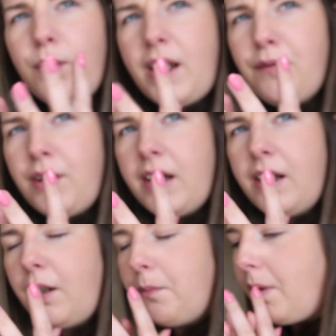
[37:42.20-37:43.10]
with everything
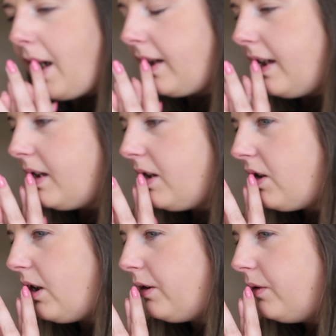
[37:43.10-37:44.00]
that I'm packing,
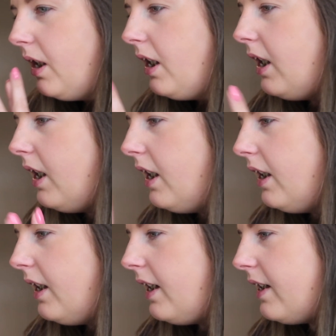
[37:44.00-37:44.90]
so
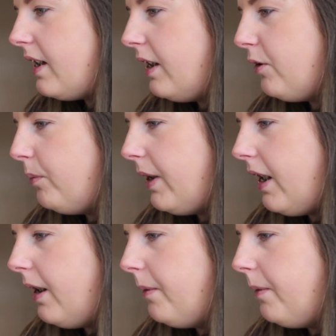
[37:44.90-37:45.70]
it's a little bit